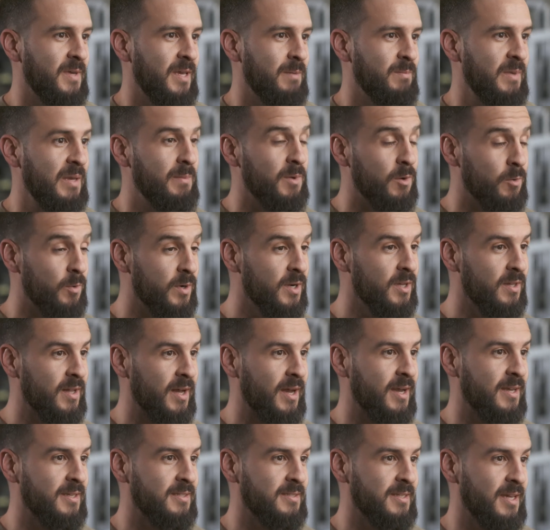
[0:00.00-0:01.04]
It made me
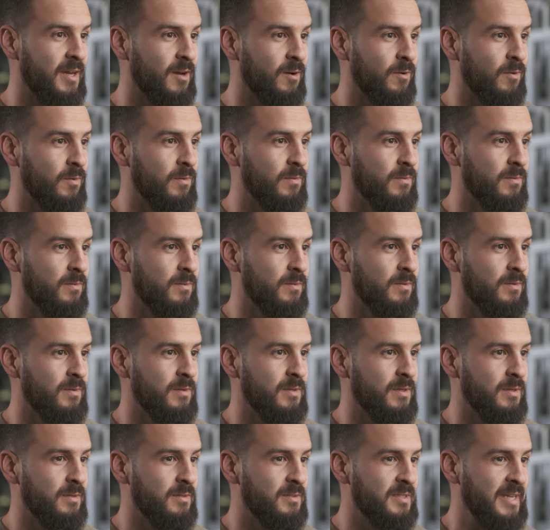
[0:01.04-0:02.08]
realize how
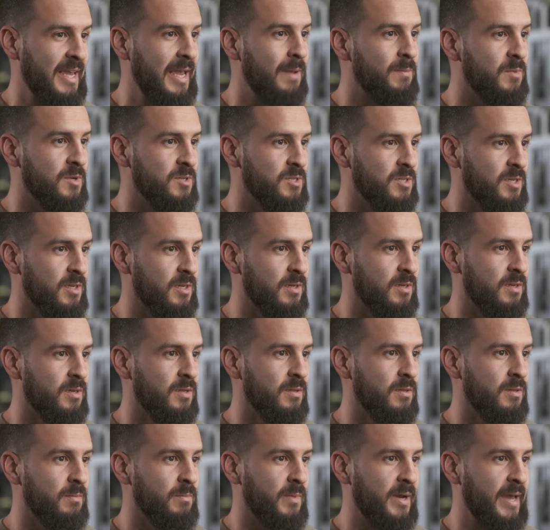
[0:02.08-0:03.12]
damaging
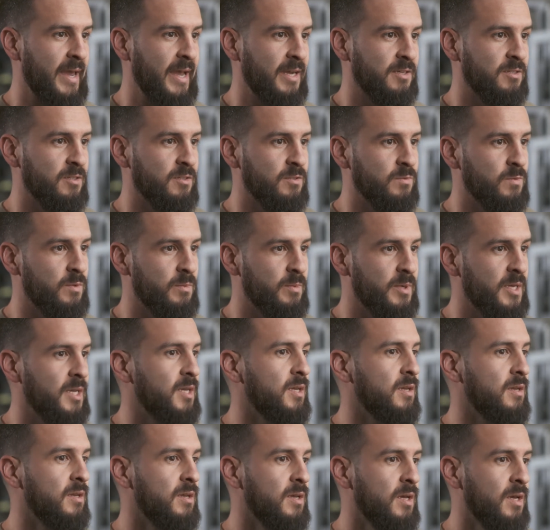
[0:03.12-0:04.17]
my actions were
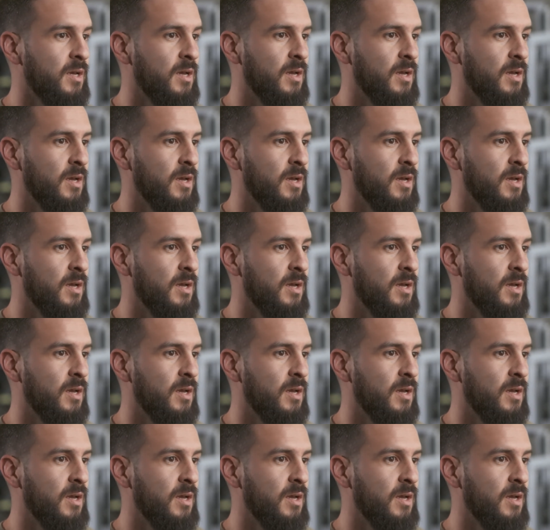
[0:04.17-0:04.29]
being,